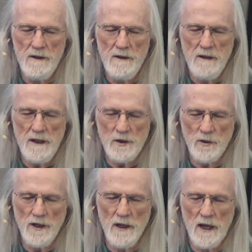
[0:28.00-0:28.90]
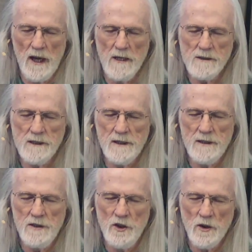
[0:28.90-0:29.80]
and to realize that
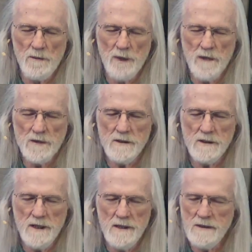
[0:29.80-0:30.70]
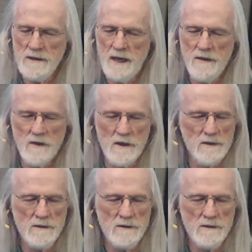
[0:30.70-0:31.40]
your presence is never